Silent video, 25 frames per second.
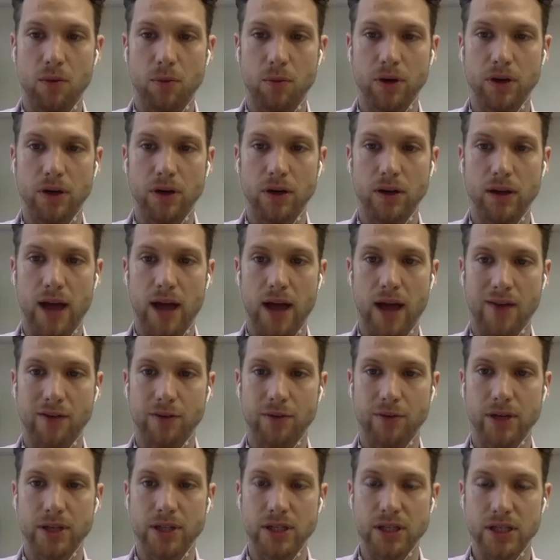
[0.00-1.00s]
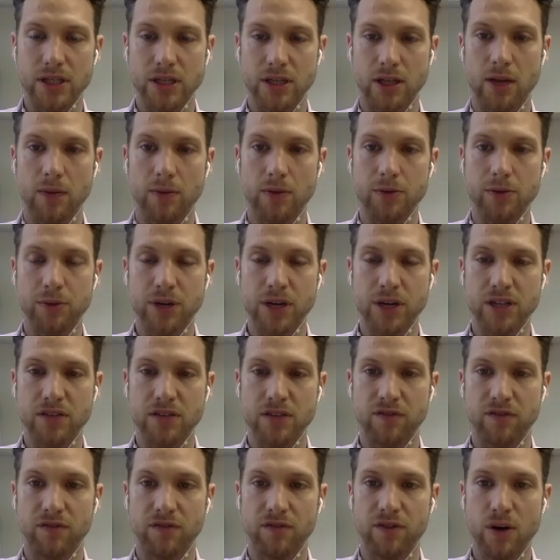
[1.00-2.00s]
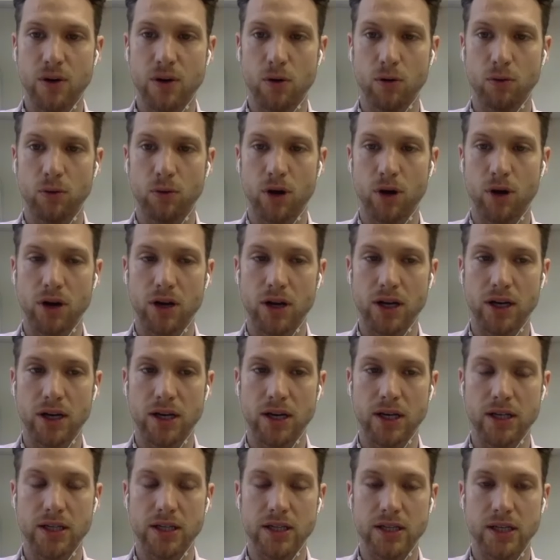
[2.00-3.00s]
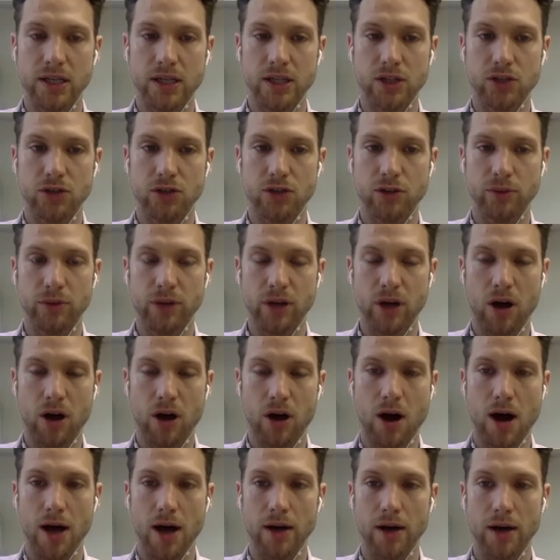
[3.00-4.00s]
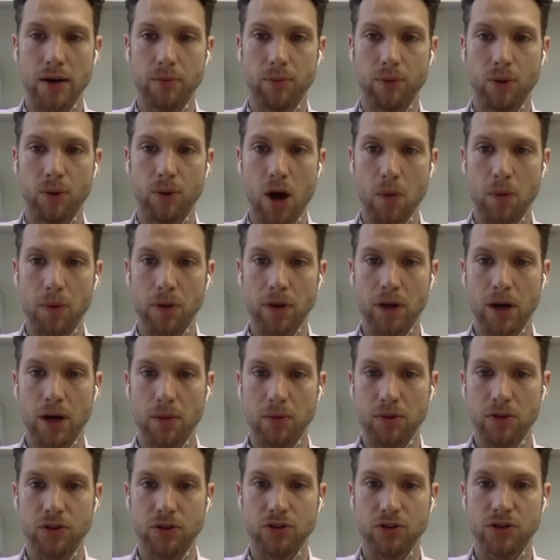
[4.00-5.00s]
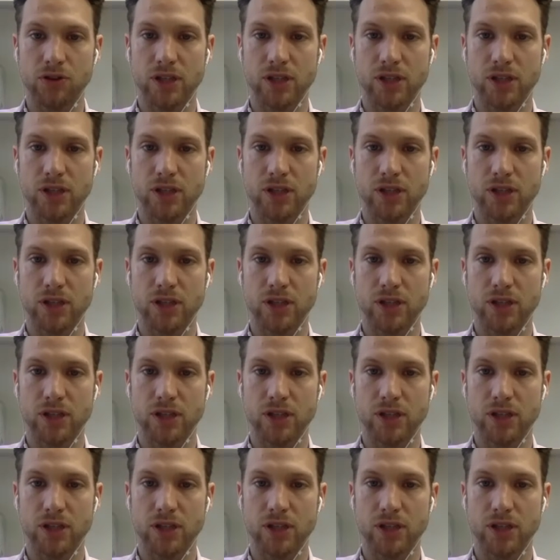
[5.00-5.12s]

but the average price is still up, is because the freehold market is extremely hot, propping up the